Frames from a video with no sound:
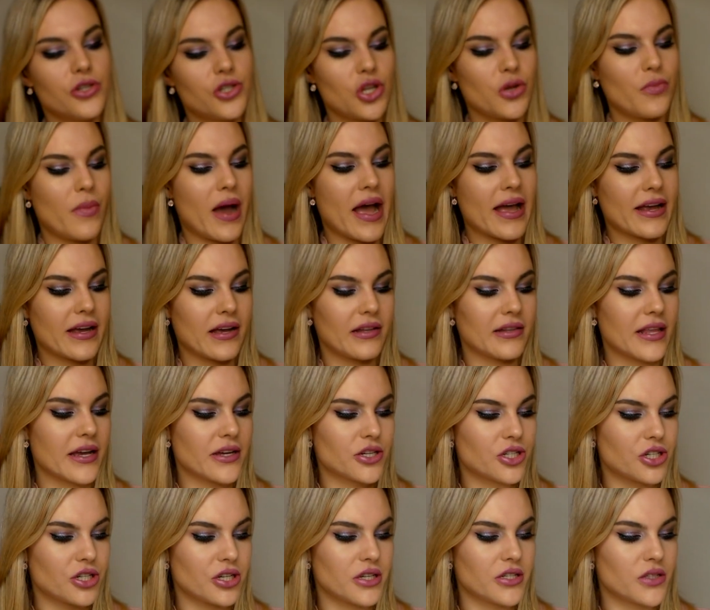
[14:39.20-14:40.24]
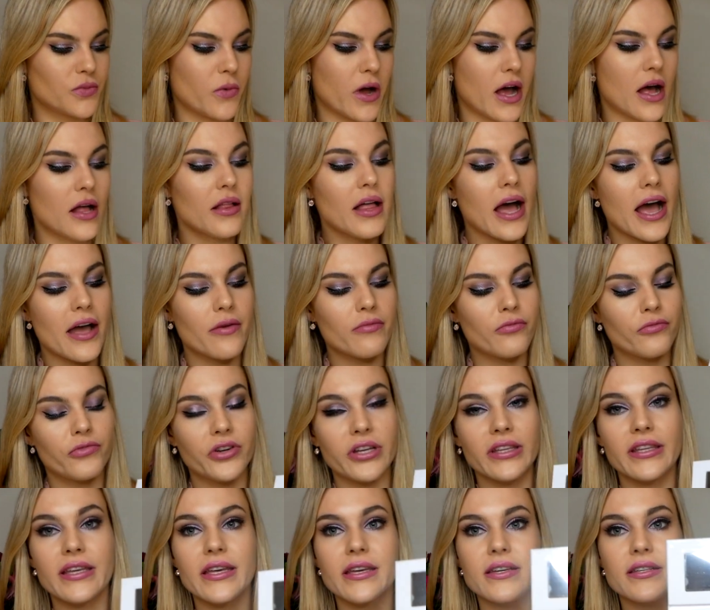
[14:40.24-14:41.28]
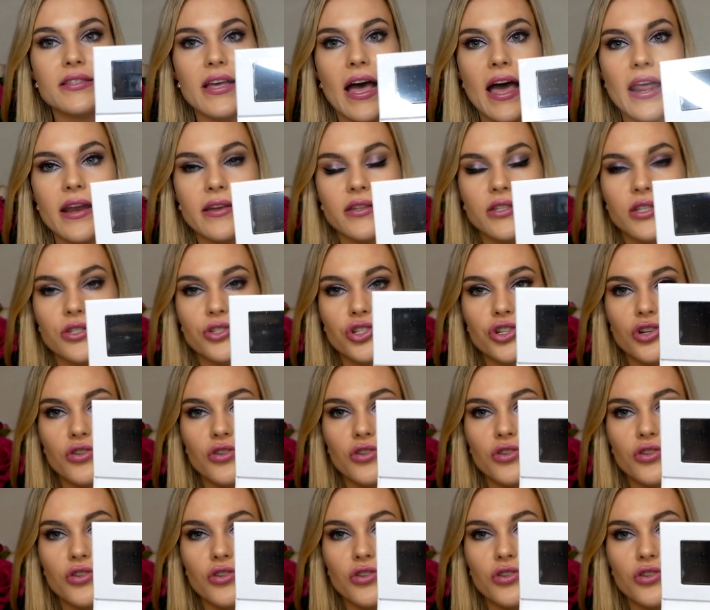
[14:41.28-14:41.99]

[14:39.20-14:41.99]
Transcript: to my collection as well. I'm really excited to